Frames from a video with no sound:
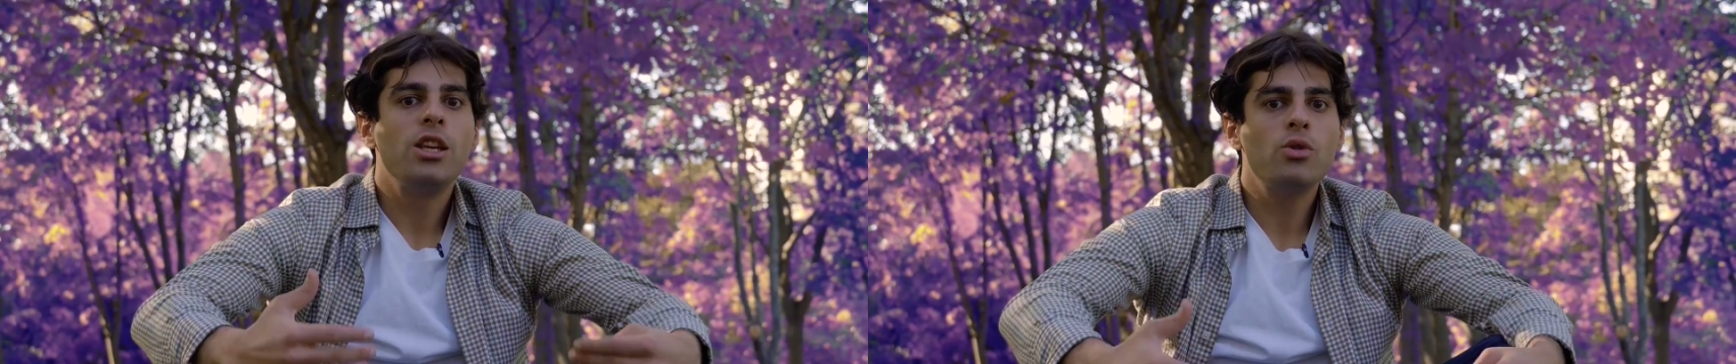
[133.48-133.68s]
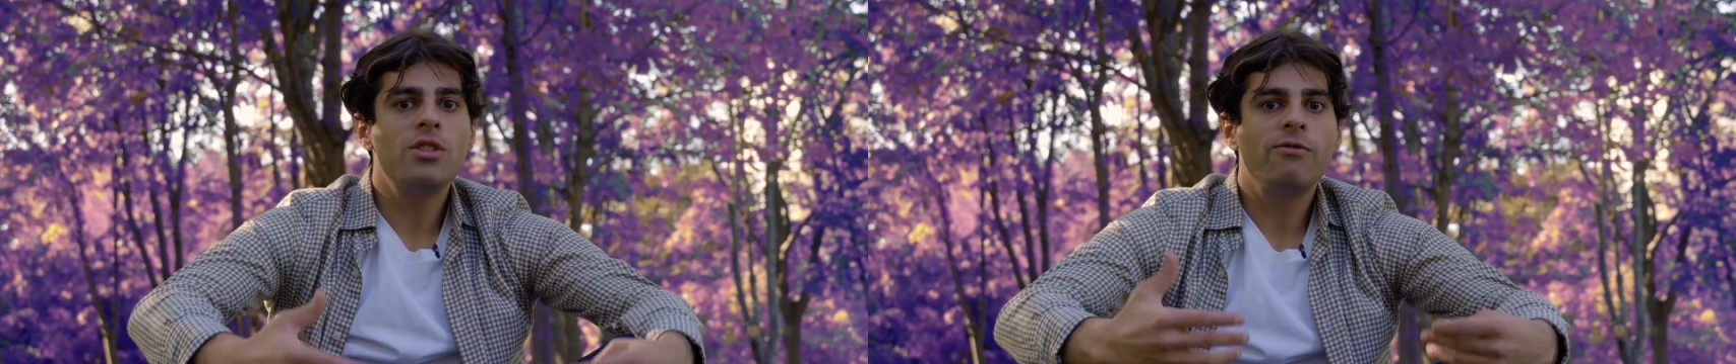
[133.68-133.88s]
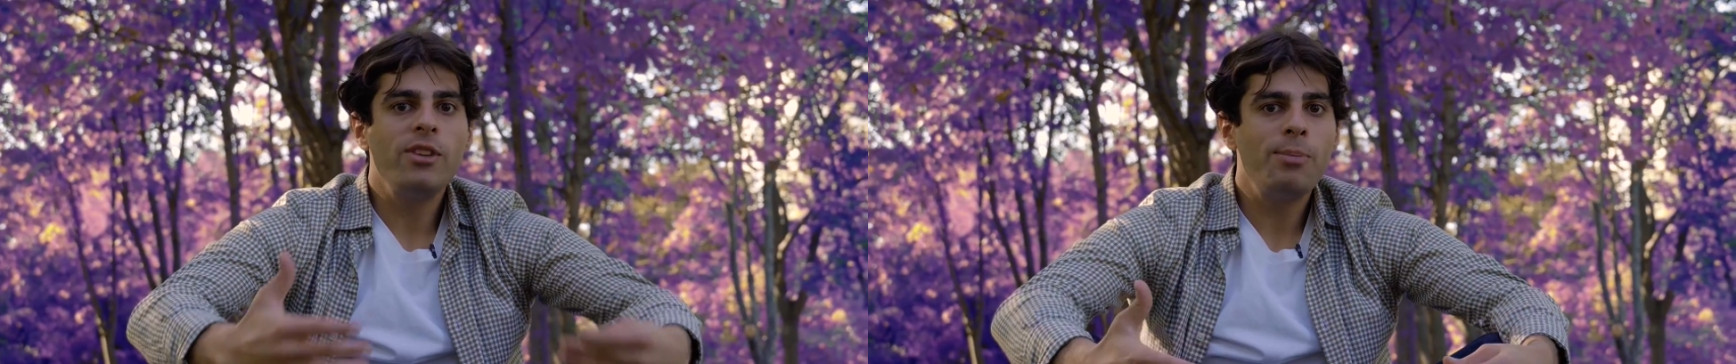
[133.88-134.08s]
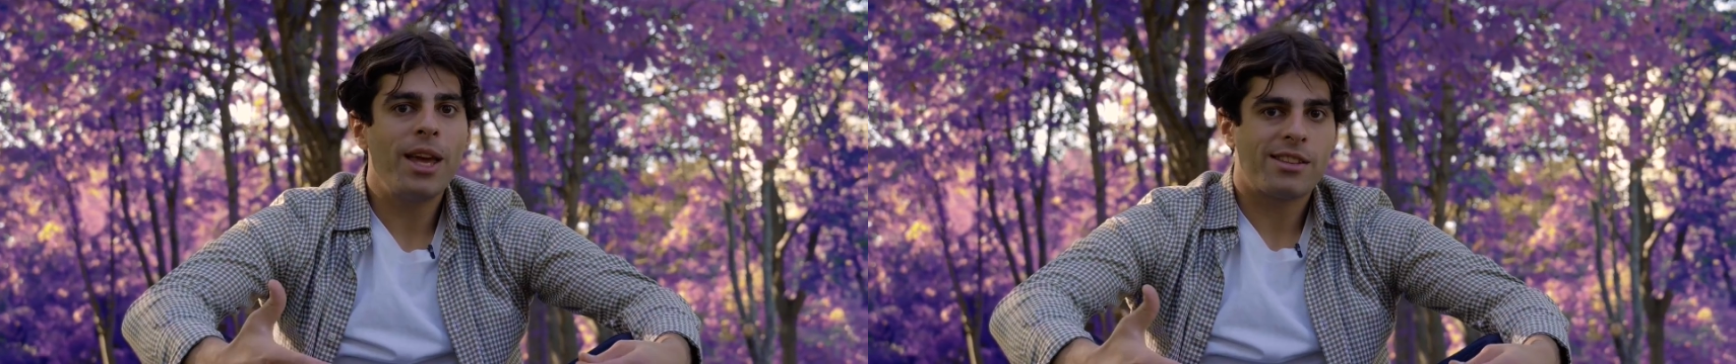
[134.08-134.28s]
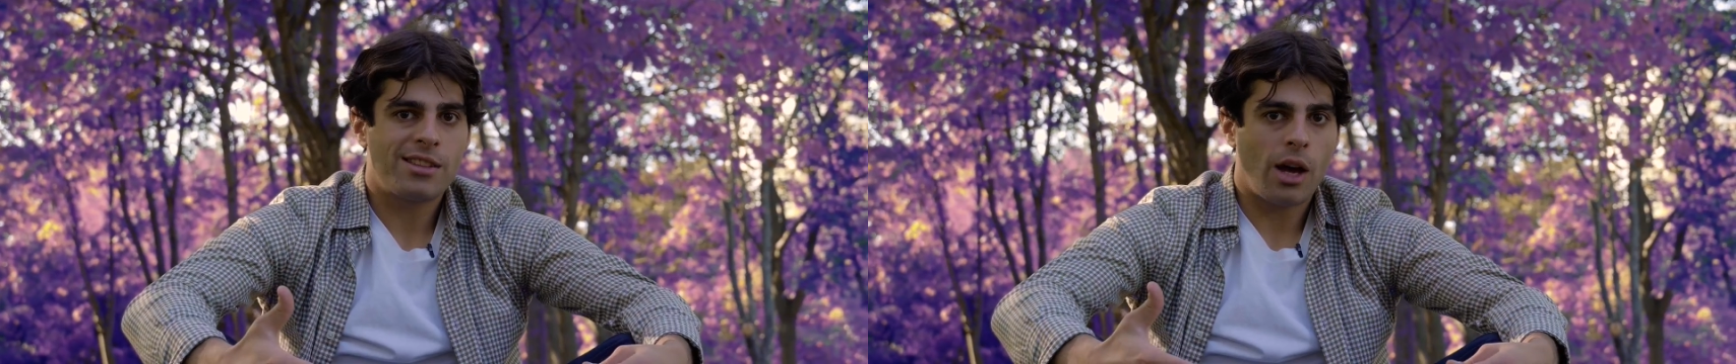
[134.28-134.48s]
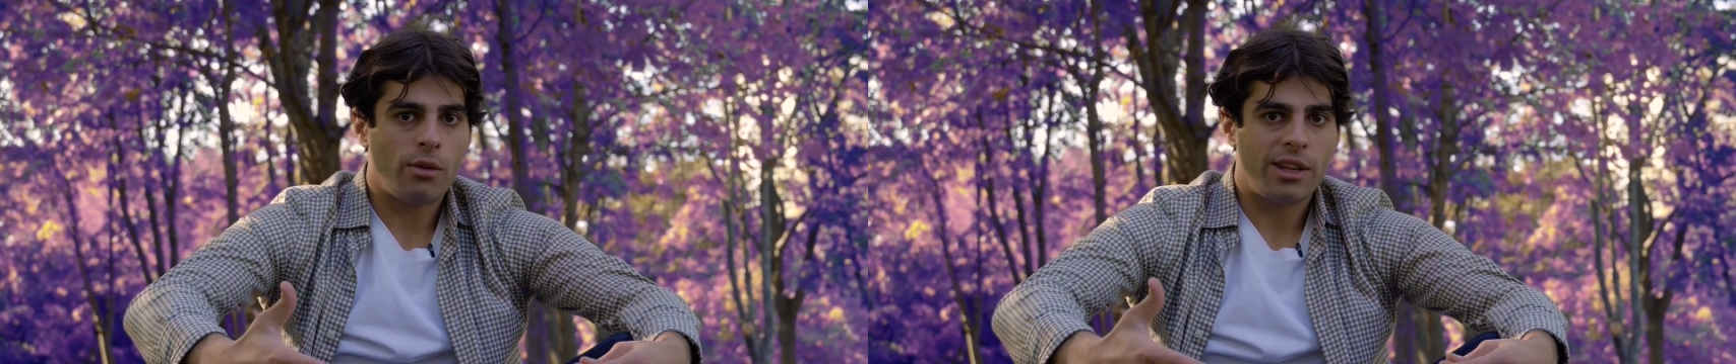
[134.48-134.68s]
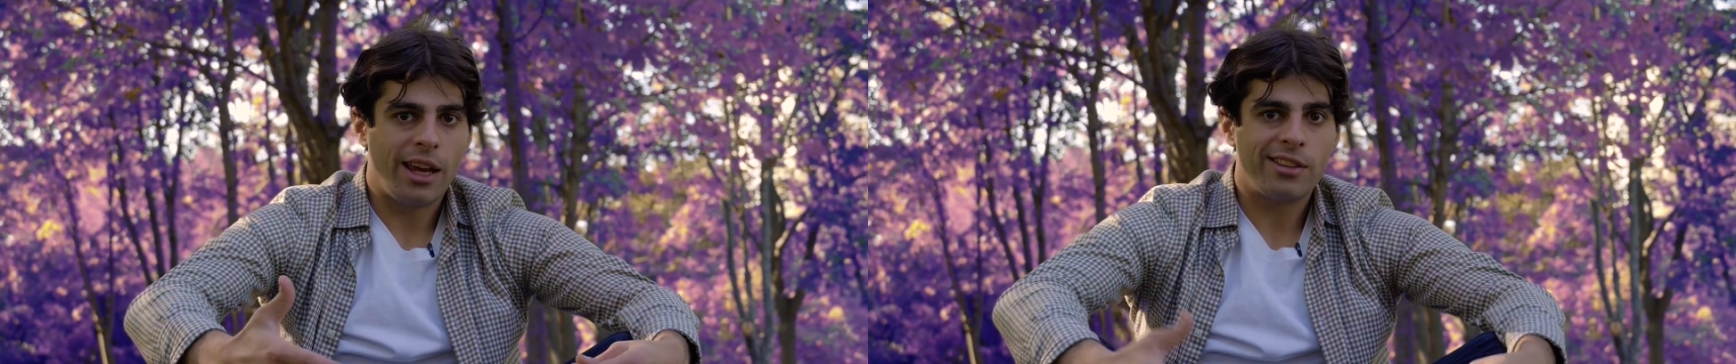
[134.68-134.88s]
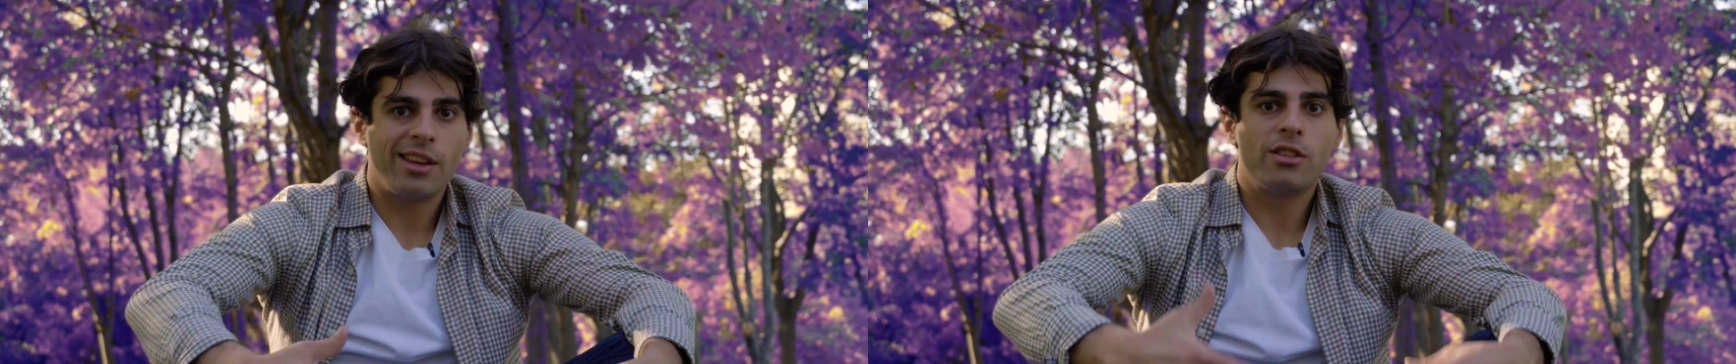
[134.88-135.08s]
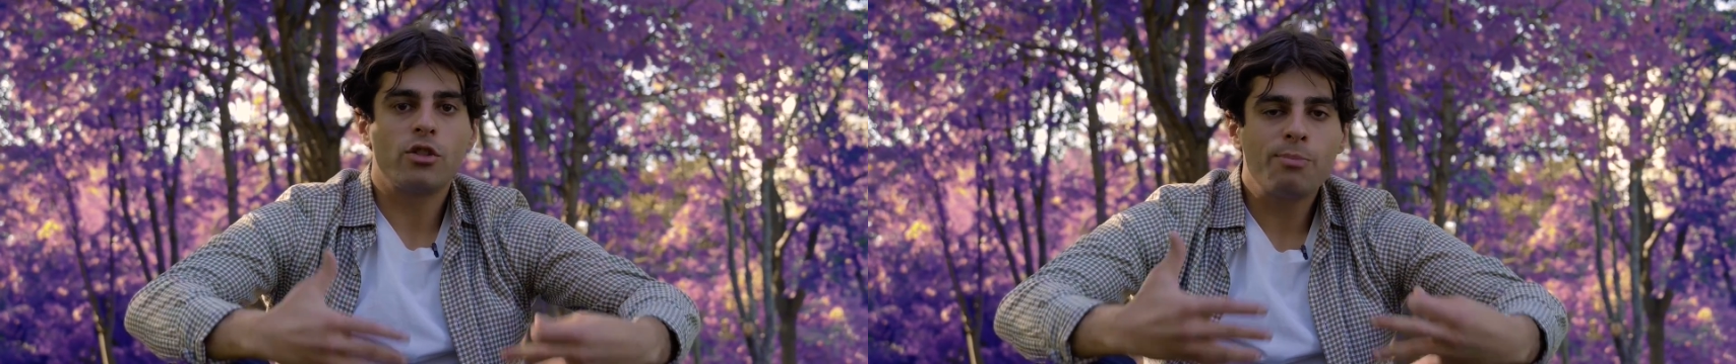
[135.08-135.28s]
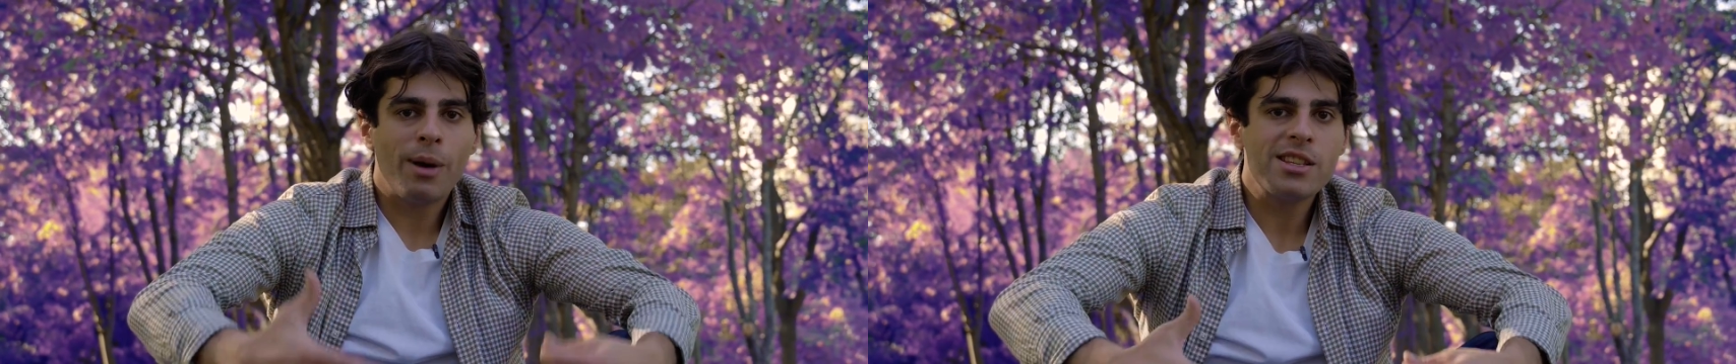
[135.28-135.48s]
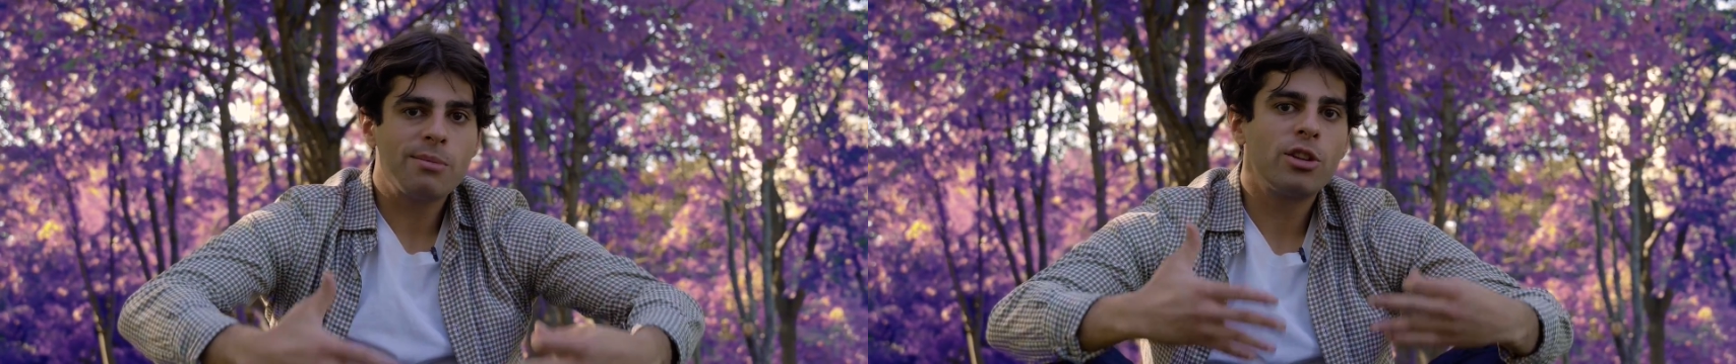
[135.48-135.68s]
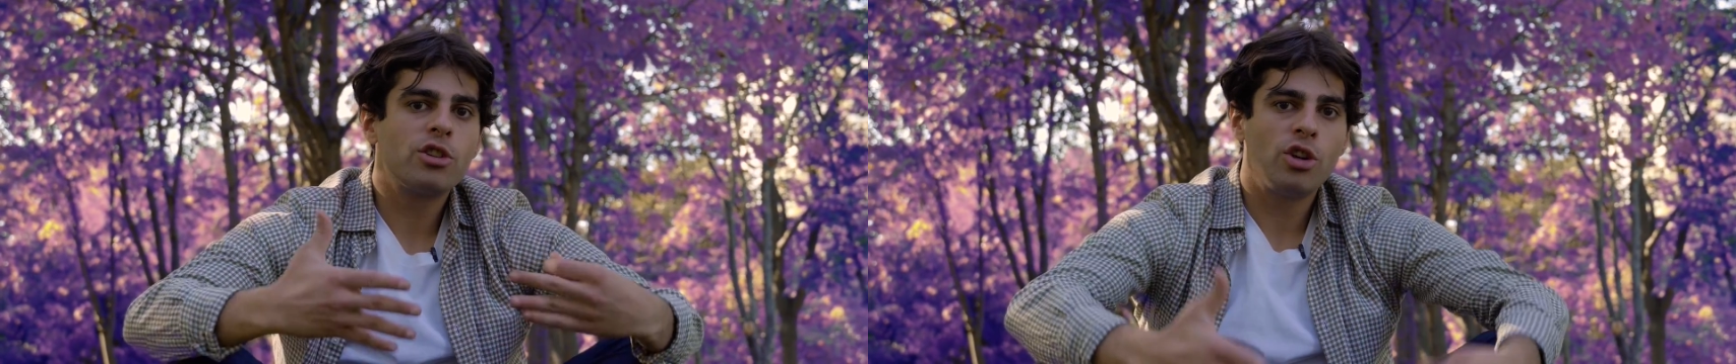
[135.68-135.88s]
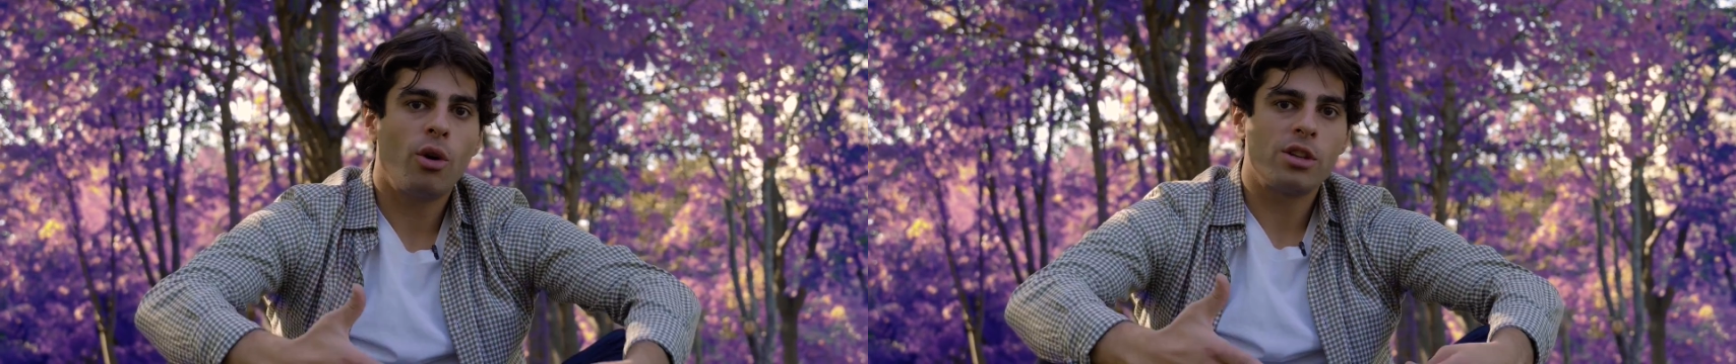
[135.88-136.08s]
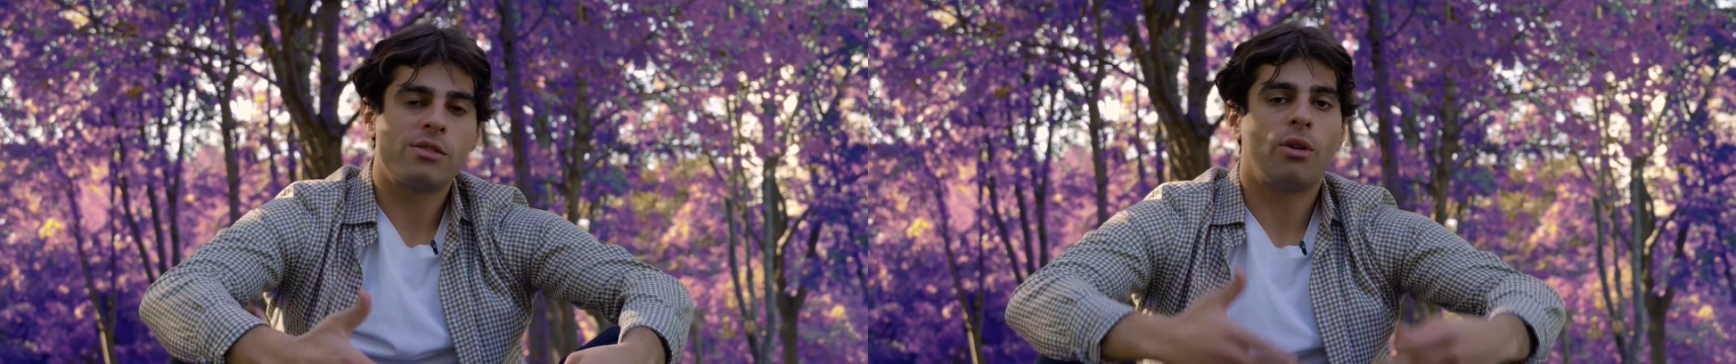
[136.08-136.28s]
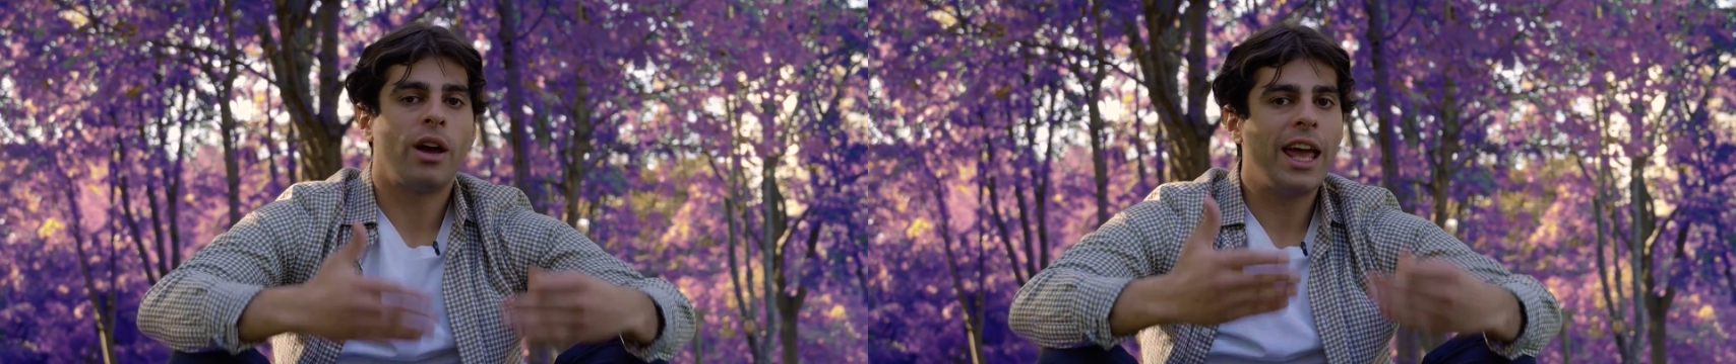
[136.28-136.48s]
Using V P Ns nowadays is a responsible choice for